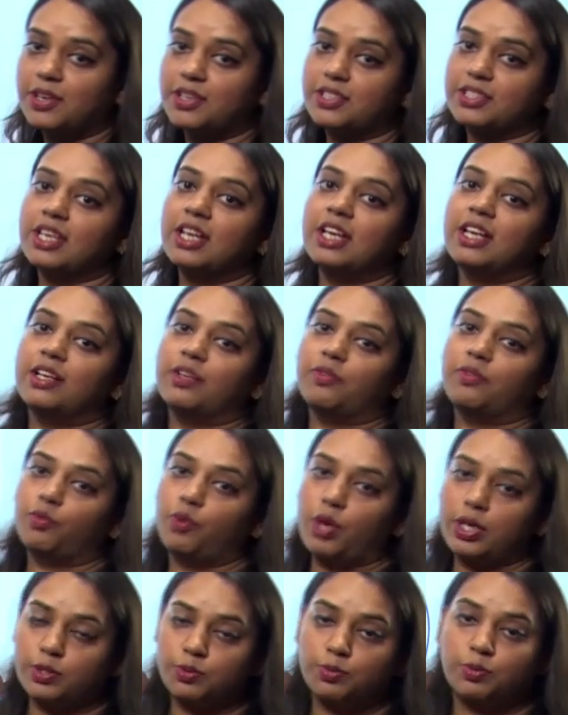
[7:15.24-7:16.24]
us,
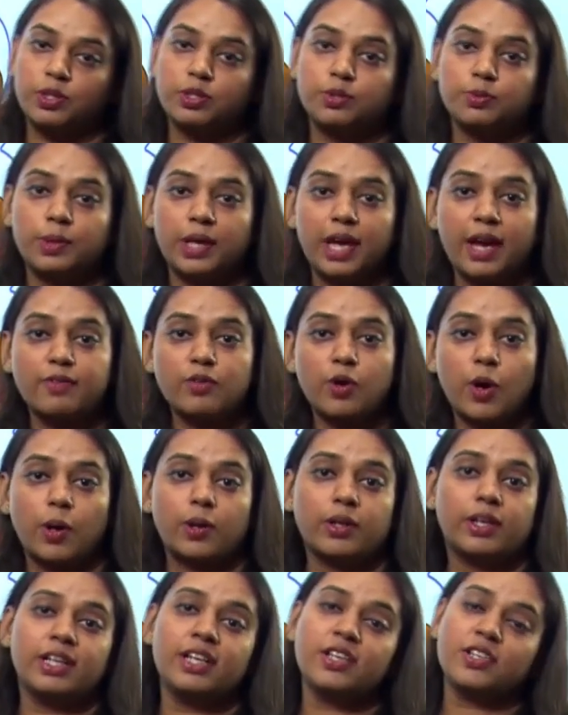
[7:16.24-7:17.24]
which we have
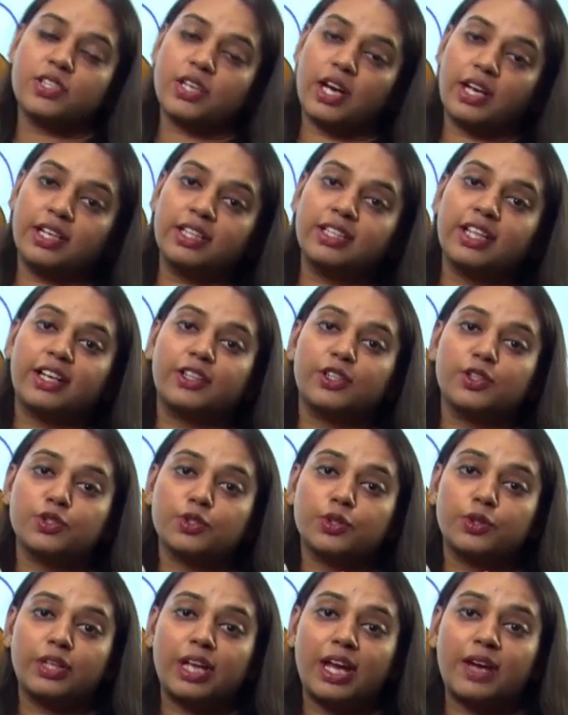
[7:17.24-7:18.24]
already studied, that you
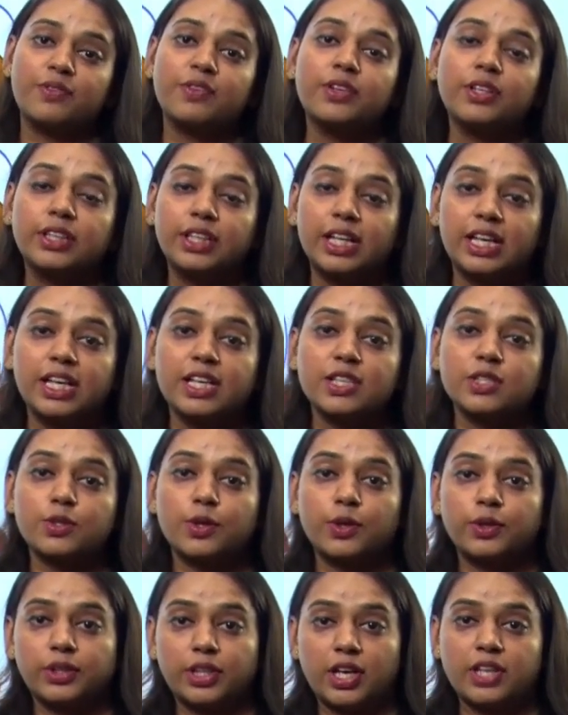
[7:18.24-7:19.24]
should never taste
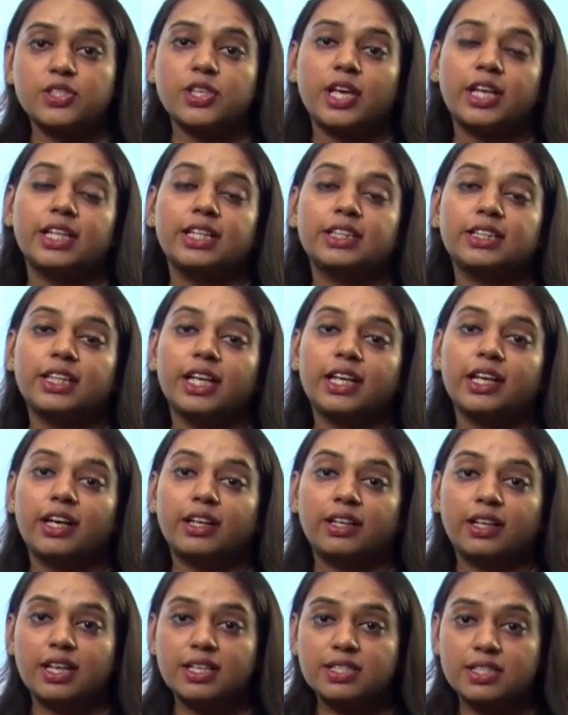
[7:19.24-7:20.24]
or touch anything
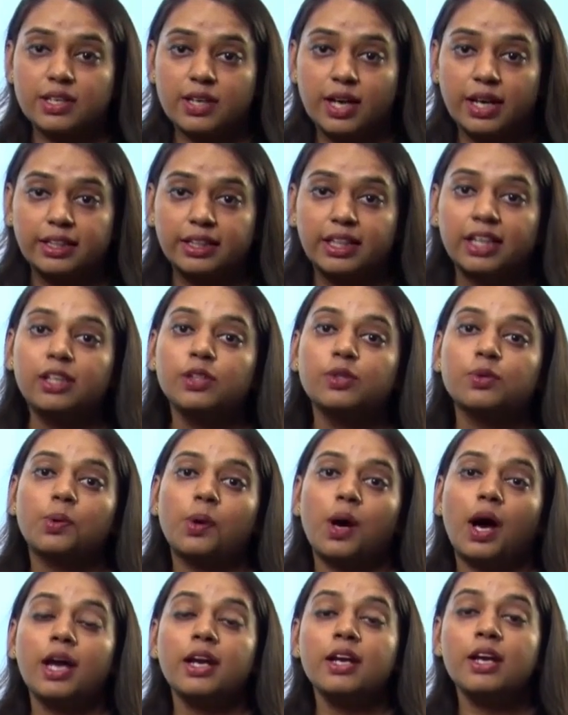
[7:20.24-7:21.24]
unless and until you
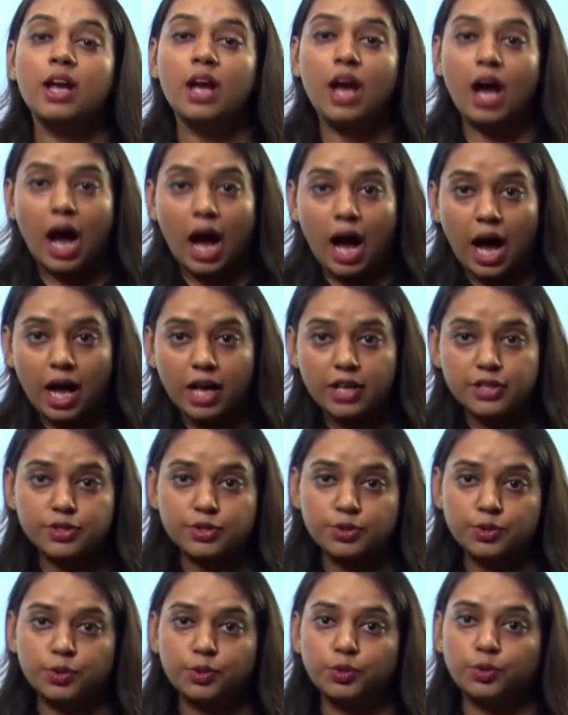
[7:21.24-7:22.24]
are
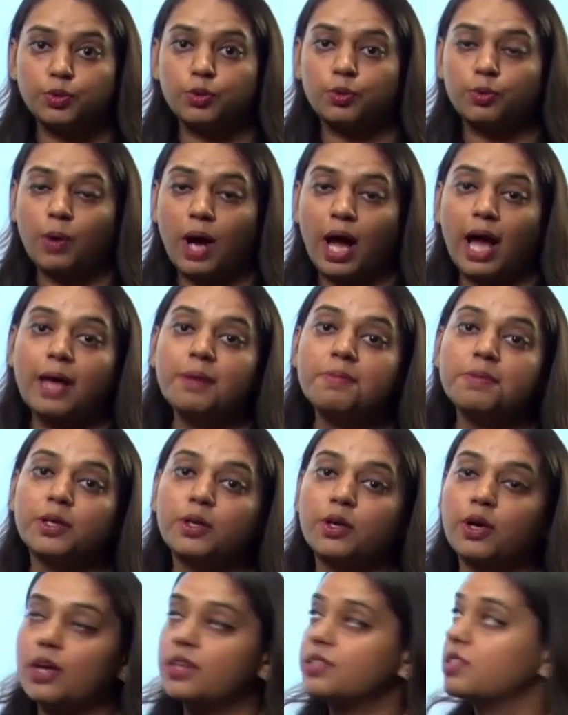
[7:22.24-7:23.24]
asked to do. Why?
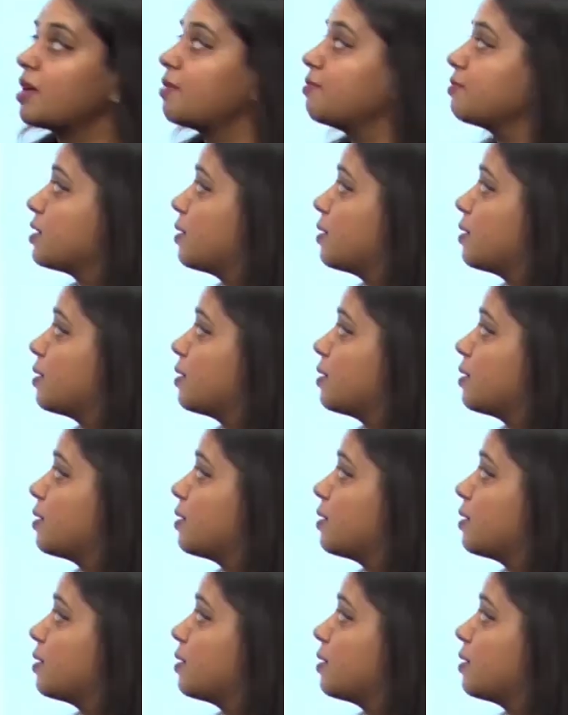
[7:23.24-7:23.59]
Because some